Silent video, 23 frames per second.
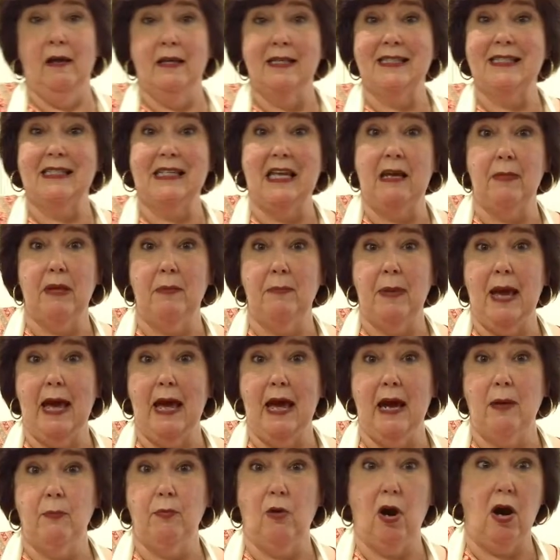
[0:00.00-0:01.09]
steam and
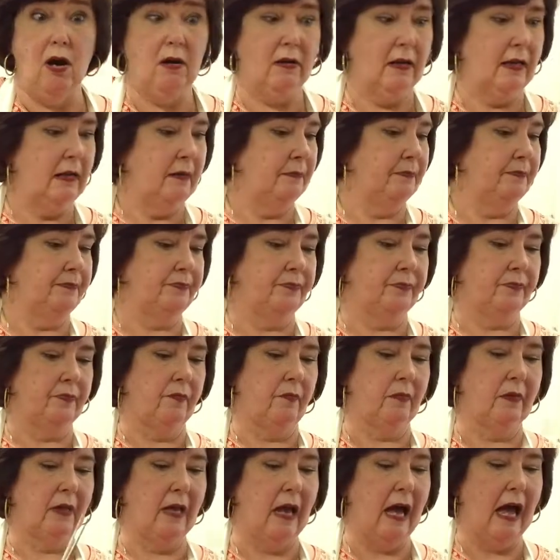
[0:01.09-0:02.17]
bag broccoli.
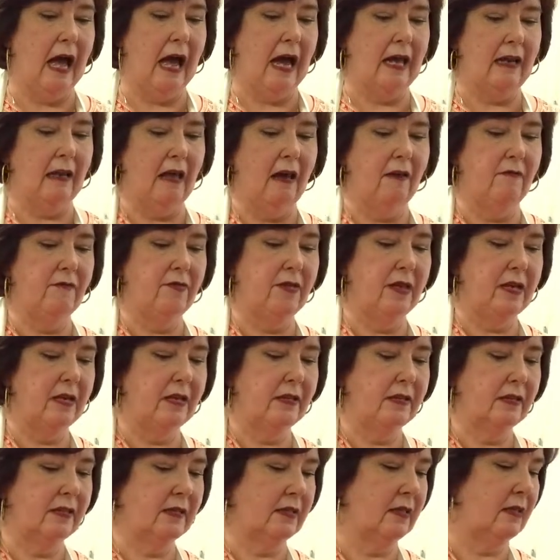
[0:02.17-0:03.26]
I love
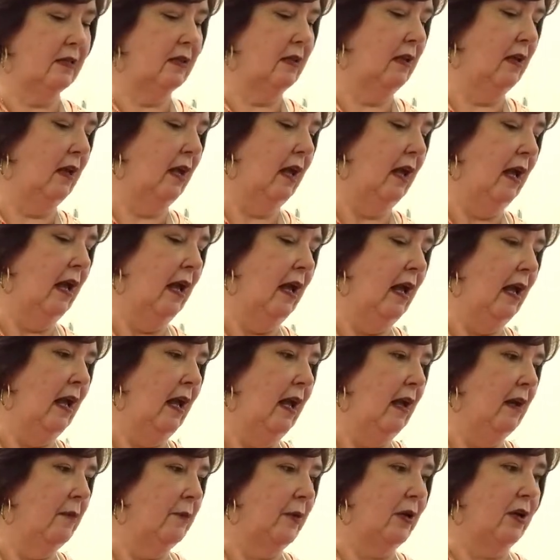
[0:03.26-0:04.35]
this
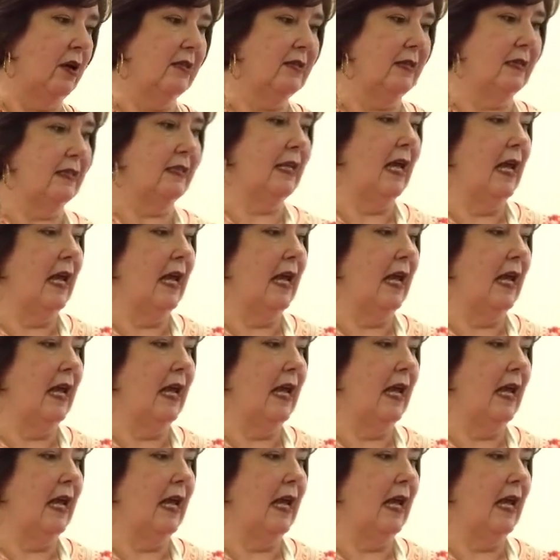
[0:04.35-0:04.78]
because it